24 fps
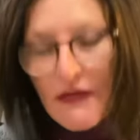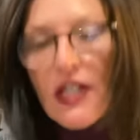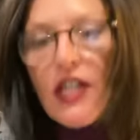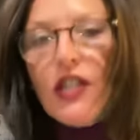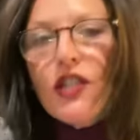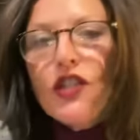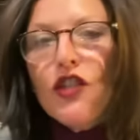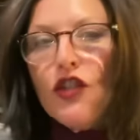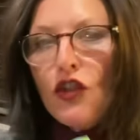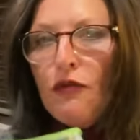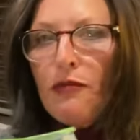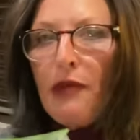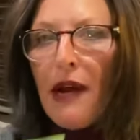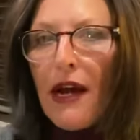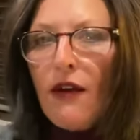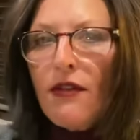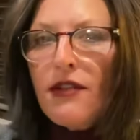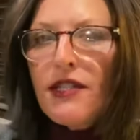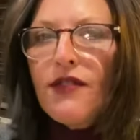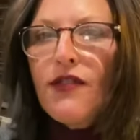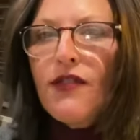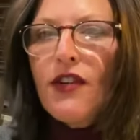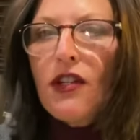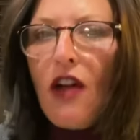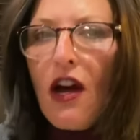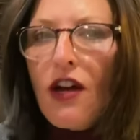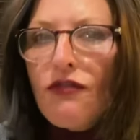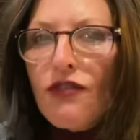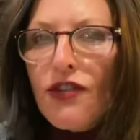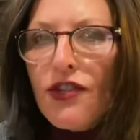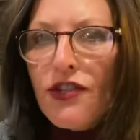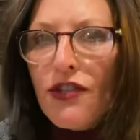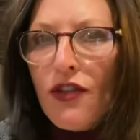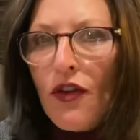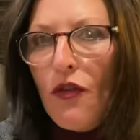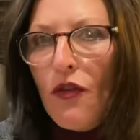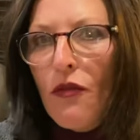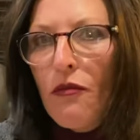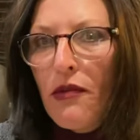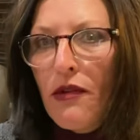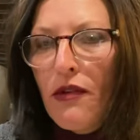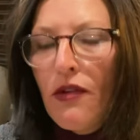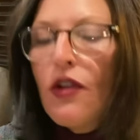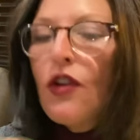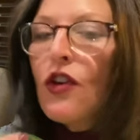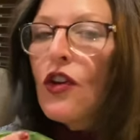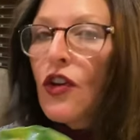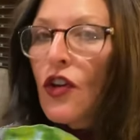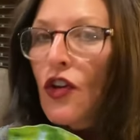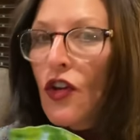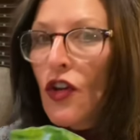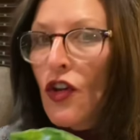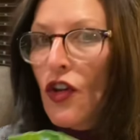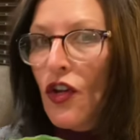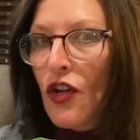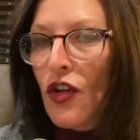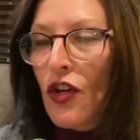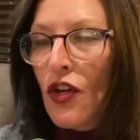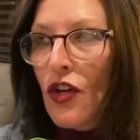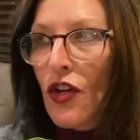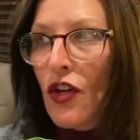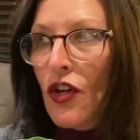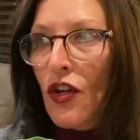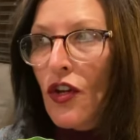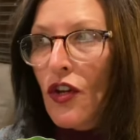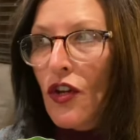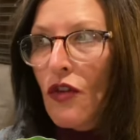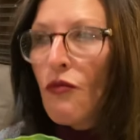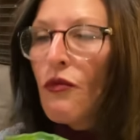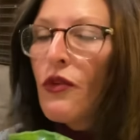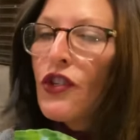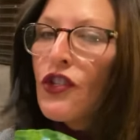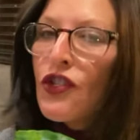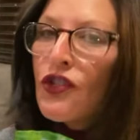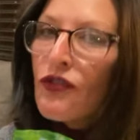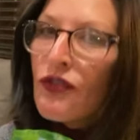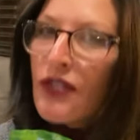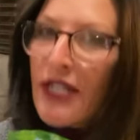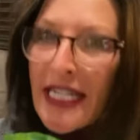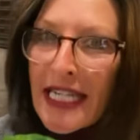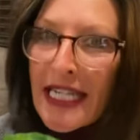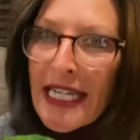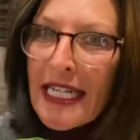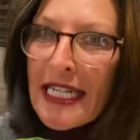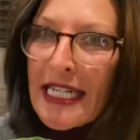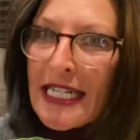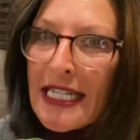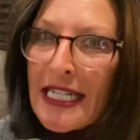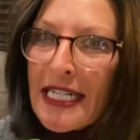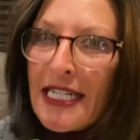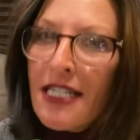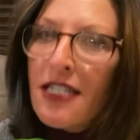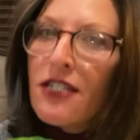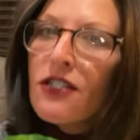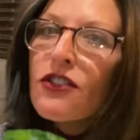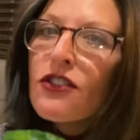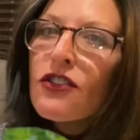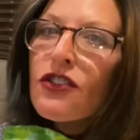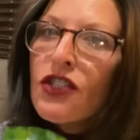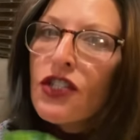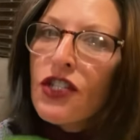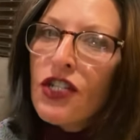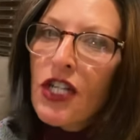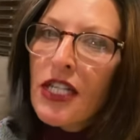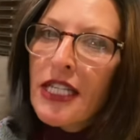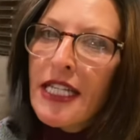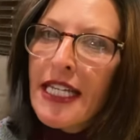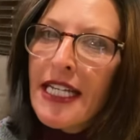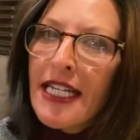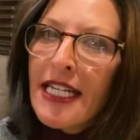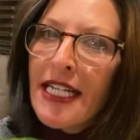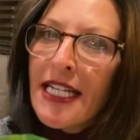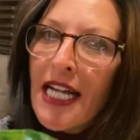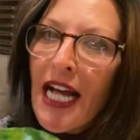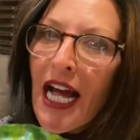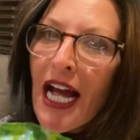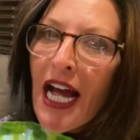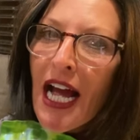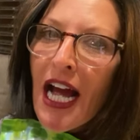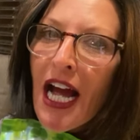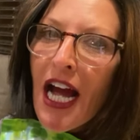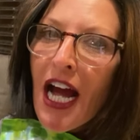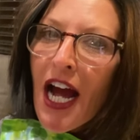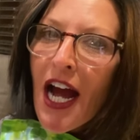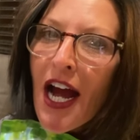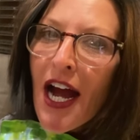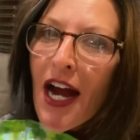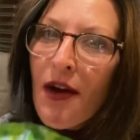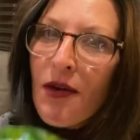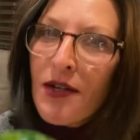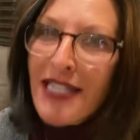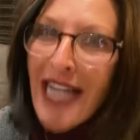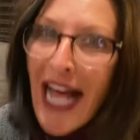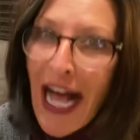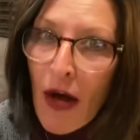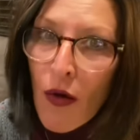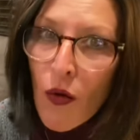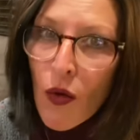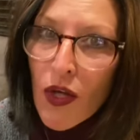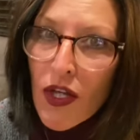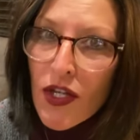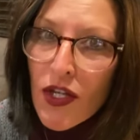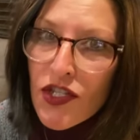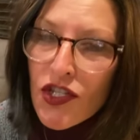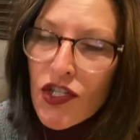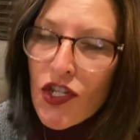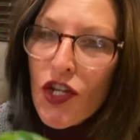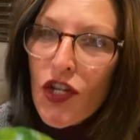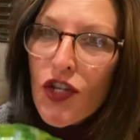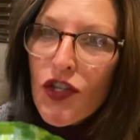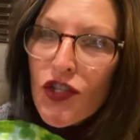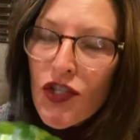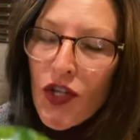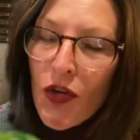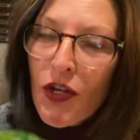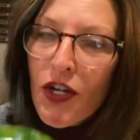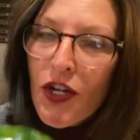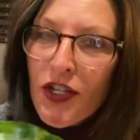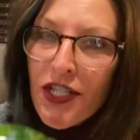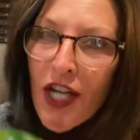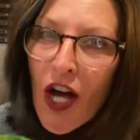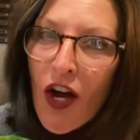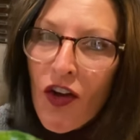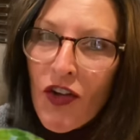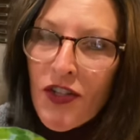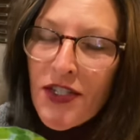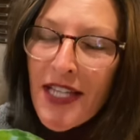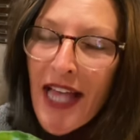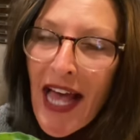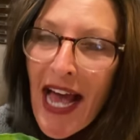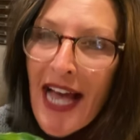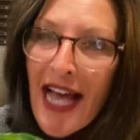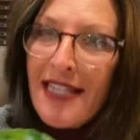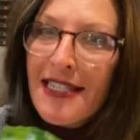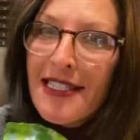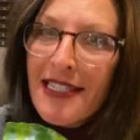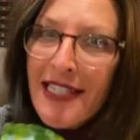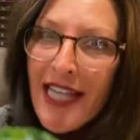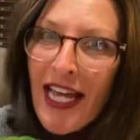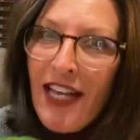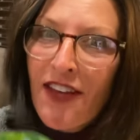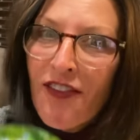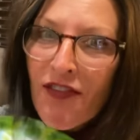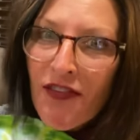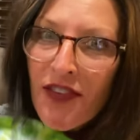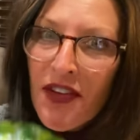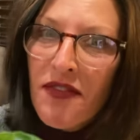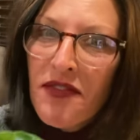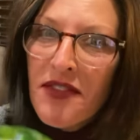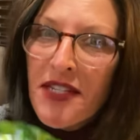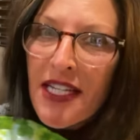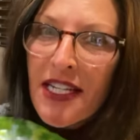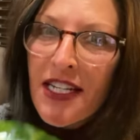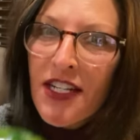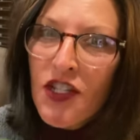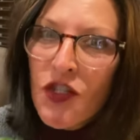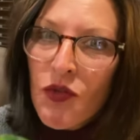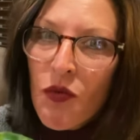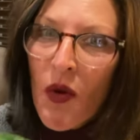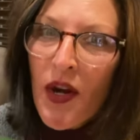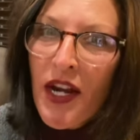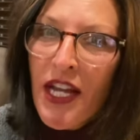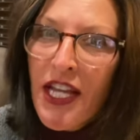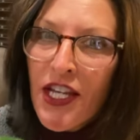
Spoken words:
2 pounds of our laundry soap, which you need to clean our towels. So your towels last 10, 15, and 20